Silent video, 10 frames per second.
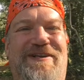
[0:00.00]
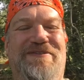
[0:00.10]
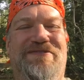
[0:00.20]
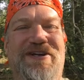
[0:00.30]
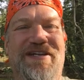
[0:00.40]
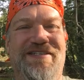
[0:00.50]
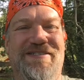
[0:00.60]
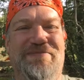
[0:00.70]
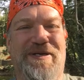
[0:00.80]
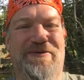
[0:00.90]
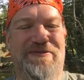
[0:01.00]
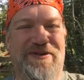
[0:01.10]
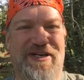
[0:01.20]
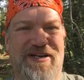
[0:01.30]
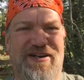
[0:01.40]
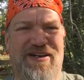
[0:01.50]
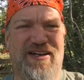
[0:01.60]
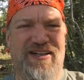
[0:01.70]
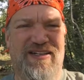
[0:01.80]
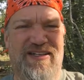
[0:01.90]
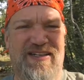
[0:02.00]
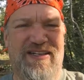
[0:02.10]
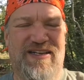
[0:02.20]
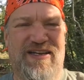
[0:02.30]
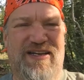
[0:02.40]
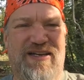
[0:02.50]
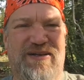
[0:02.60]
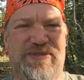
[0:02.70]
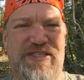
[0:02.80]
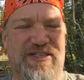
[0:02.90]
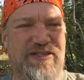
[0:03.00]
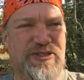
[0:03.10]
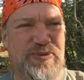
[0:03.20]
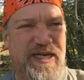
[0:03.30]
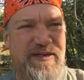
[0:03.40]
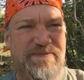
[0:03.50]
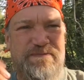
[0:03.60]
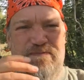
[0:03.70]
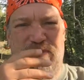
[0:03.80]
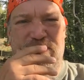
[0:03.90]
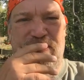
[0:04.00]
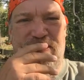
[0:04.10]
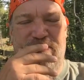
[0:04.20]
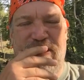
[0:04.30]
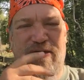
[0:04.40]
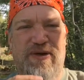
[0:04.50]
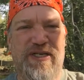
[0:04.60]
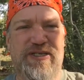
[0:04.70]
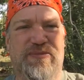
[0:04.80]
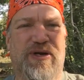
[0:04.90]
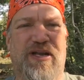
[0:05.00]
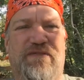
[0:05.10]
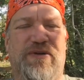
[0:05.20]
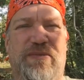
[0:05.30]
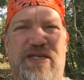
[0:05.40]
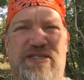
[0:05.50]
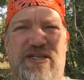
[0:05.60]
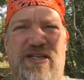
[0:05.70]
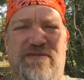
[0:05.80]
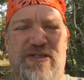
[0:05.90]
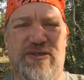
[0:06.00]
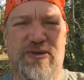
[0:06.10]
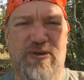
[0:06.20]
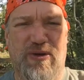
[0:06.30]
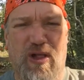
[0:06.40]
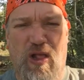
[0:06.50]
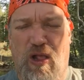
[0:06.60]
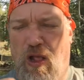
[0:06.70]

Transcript: Hey friends, Big River here. Uh, I'm still in Sweden doing some integration work after my ISTA level 2.